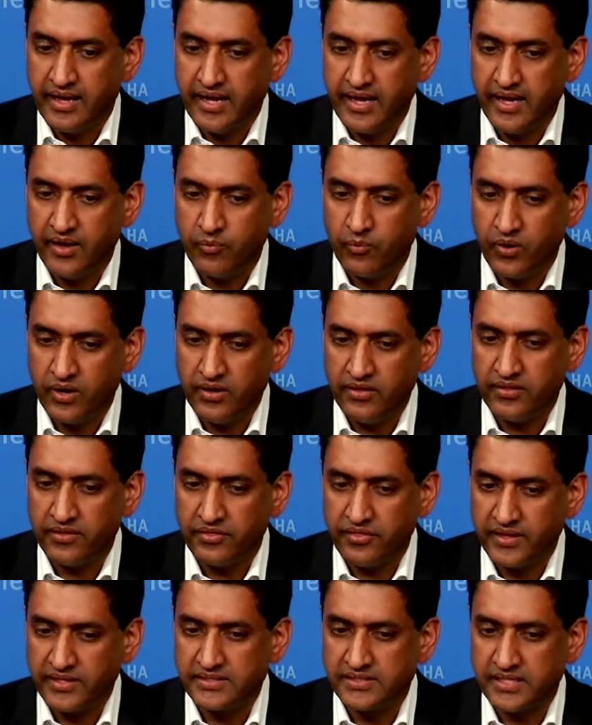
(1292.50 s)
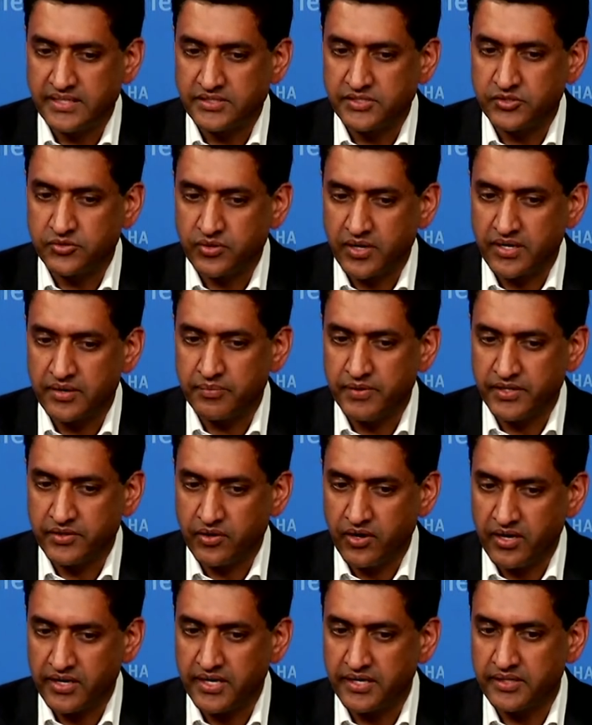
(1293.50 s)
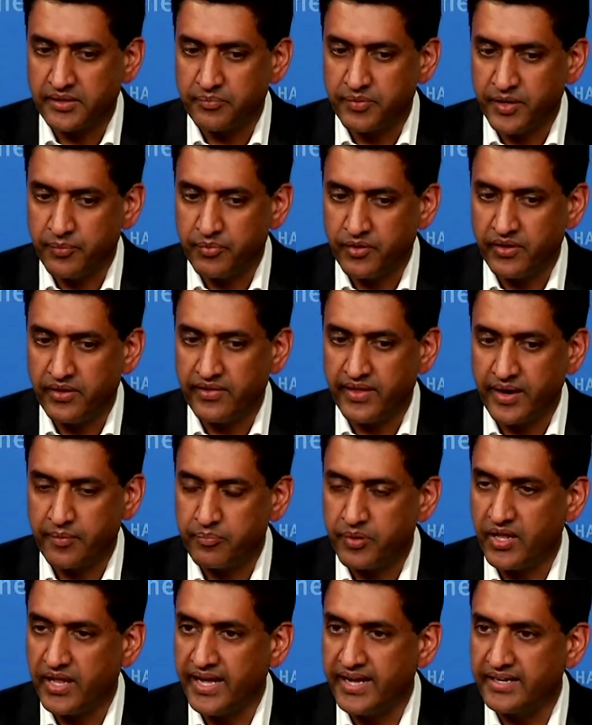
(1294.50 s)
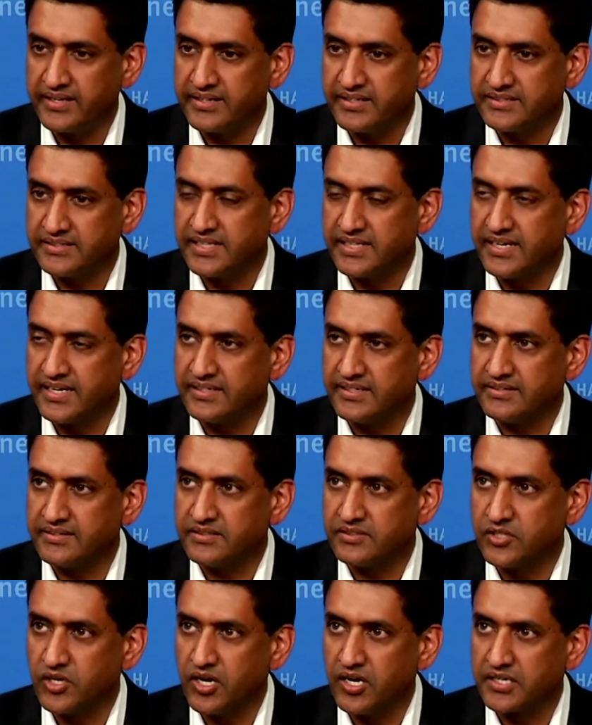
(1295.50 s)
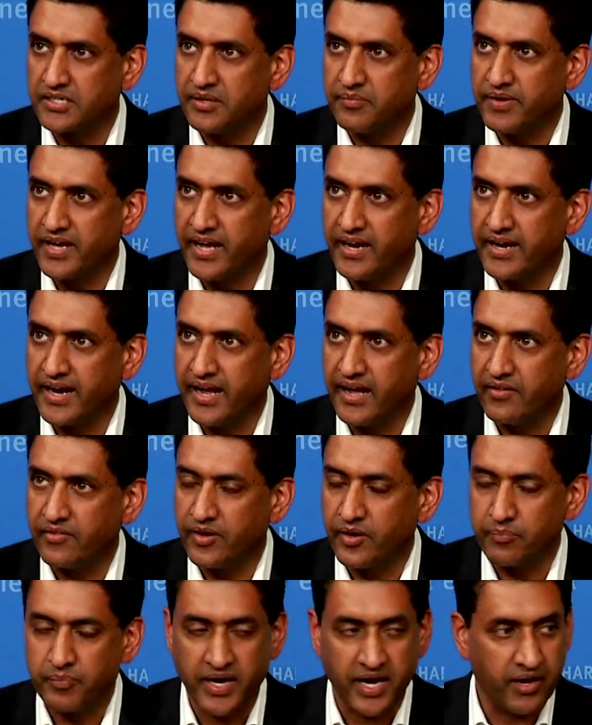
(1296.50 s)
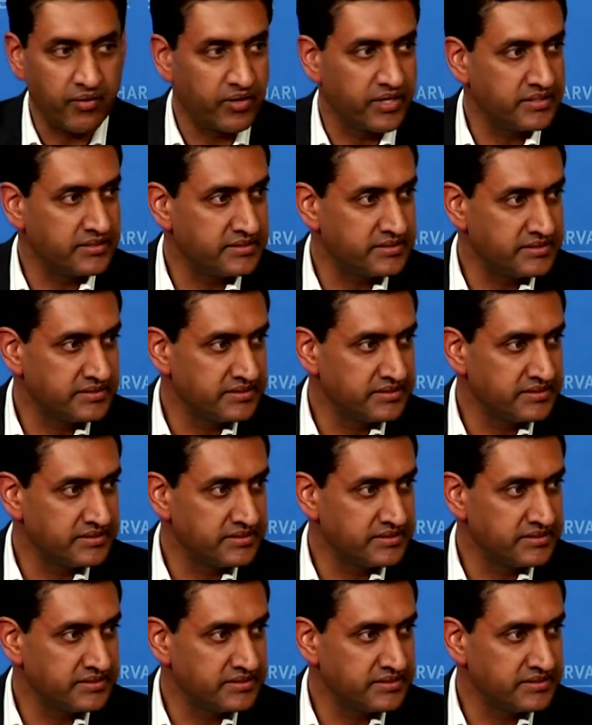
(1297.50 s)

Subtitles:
And one of the things that struck me talking to people in that plant is they talked about how their parents